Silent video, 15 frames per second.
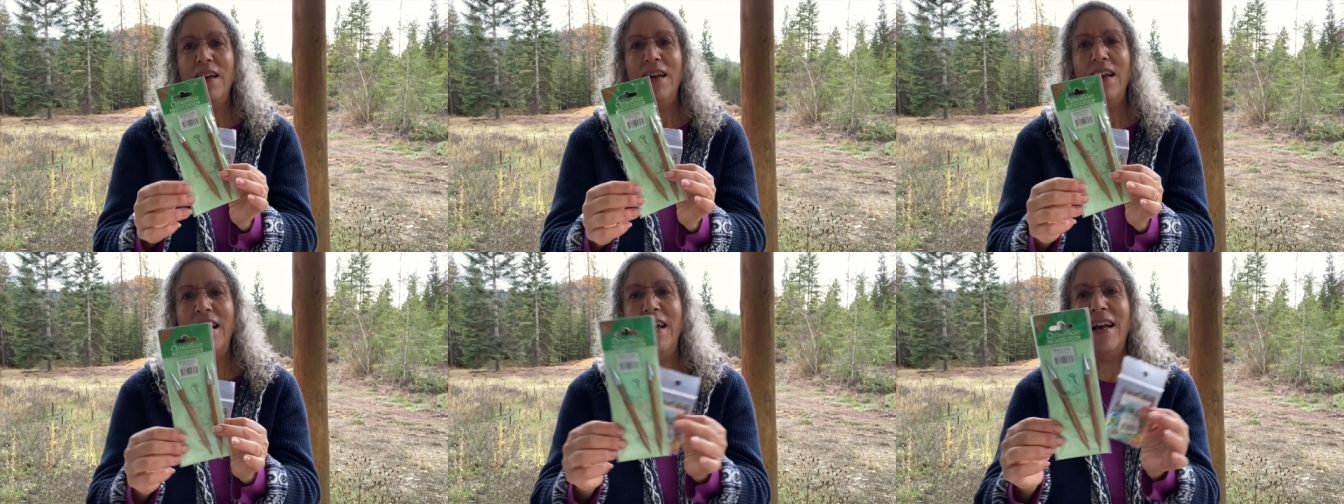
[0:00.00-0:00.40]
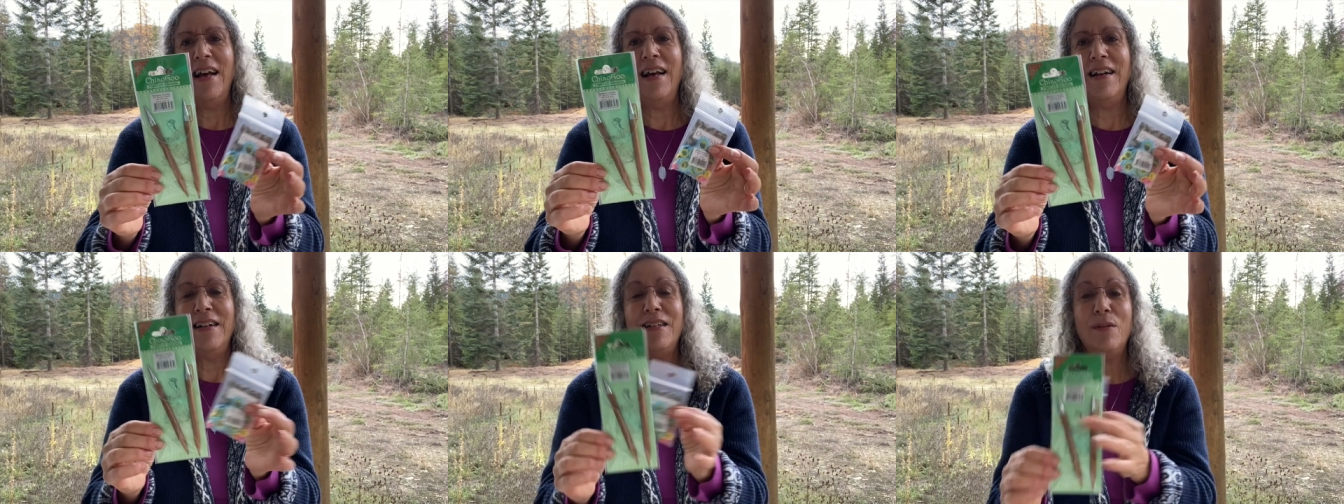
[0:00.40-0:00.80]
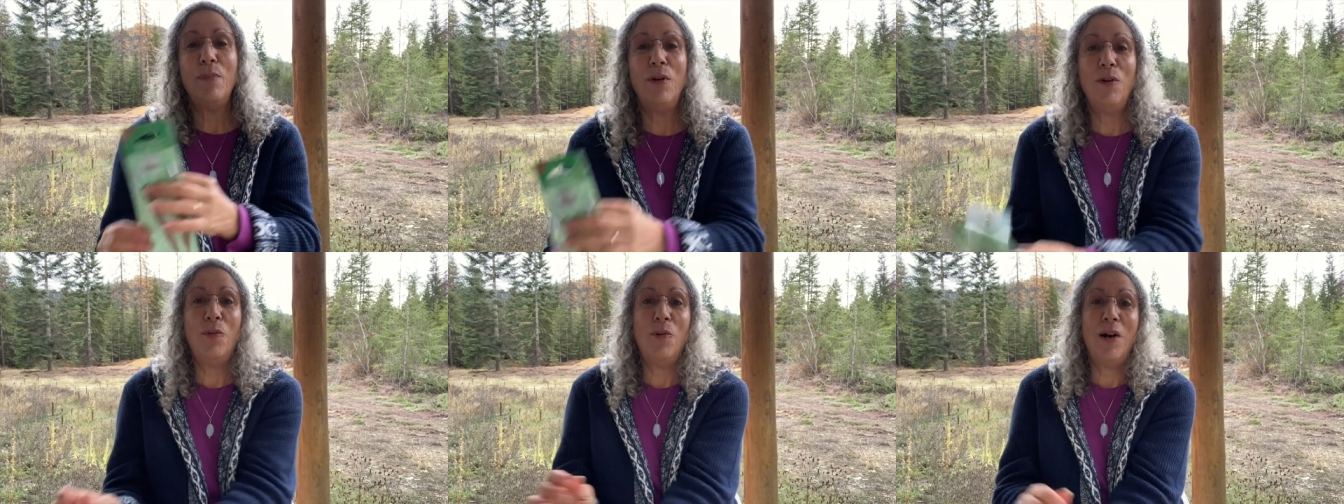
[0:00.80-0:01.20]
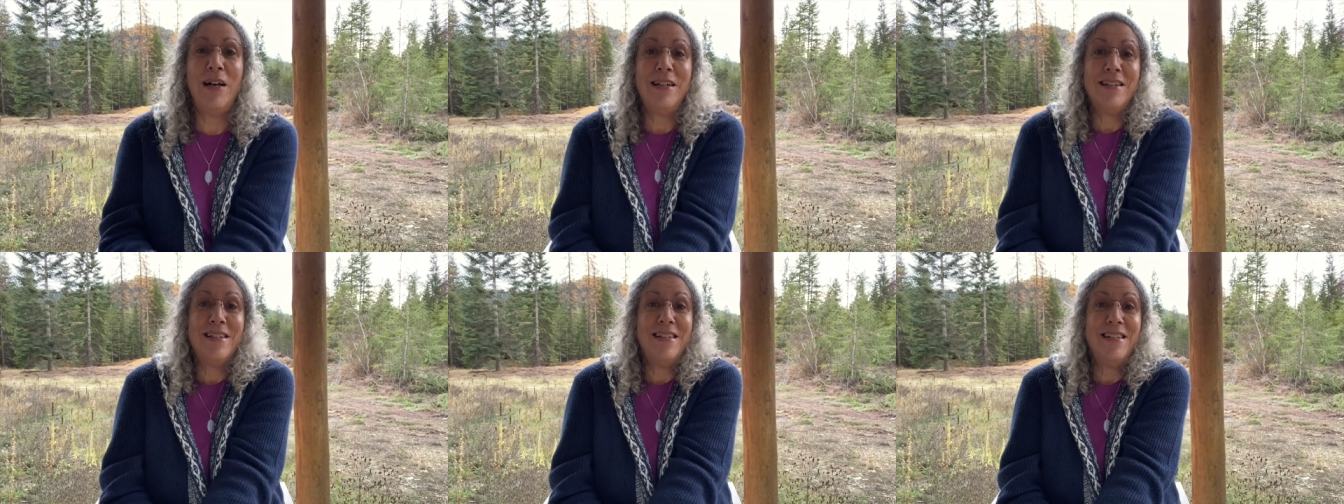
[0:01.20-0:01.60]
and it's been a
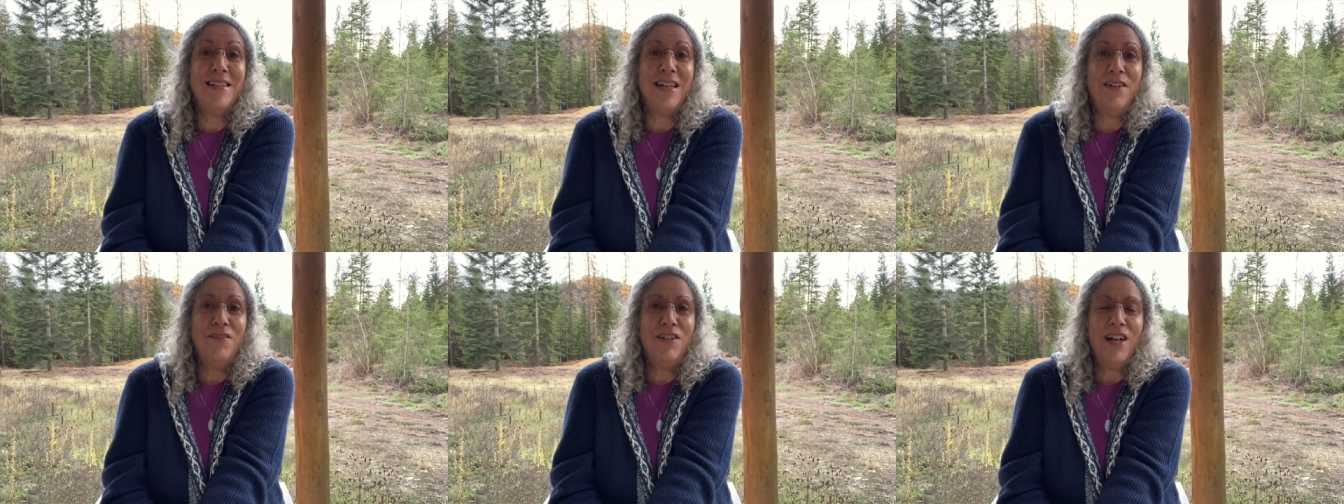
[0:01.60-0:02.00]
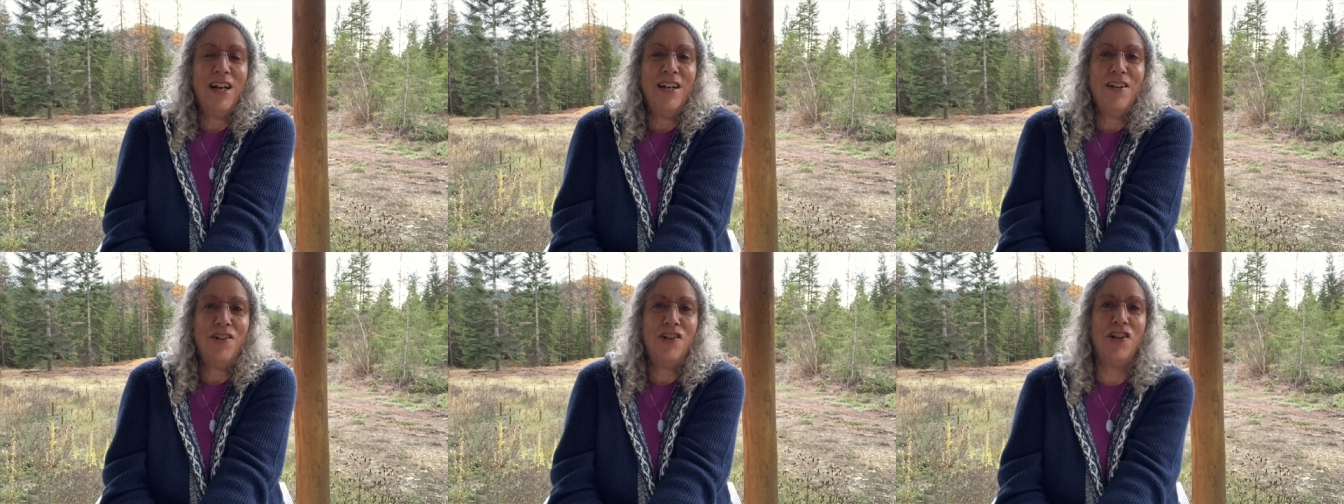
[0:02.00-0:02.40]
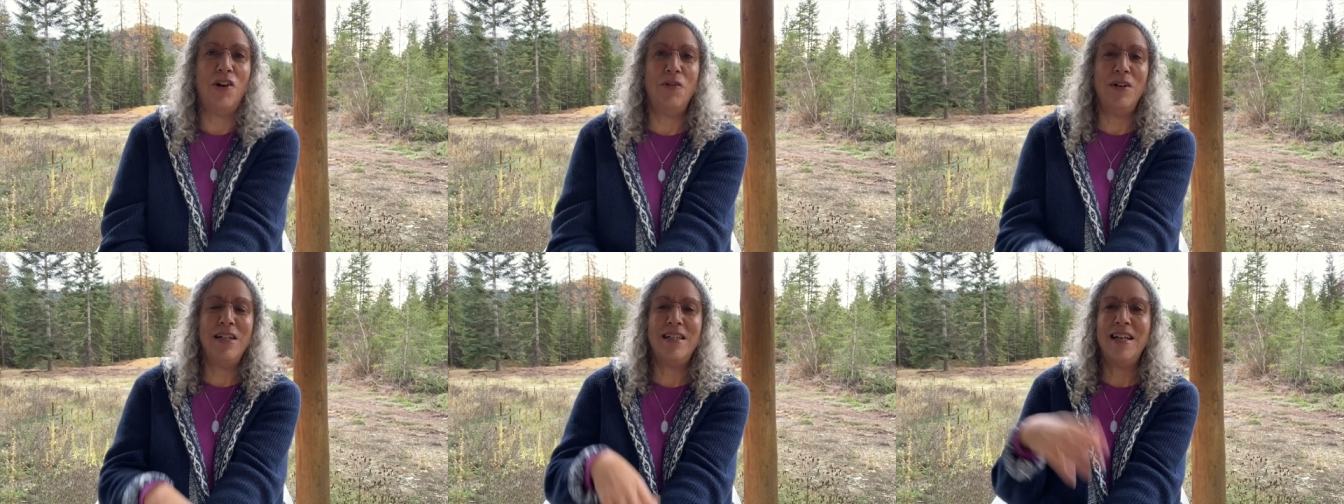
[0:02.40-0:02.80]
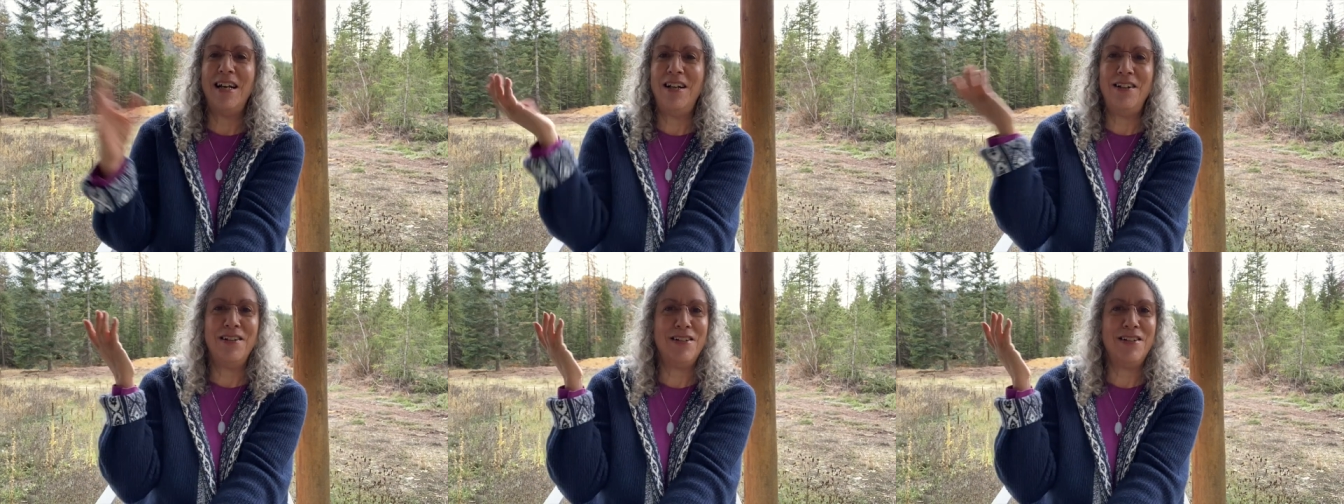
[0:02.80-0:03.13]
while since I've done a show and tell,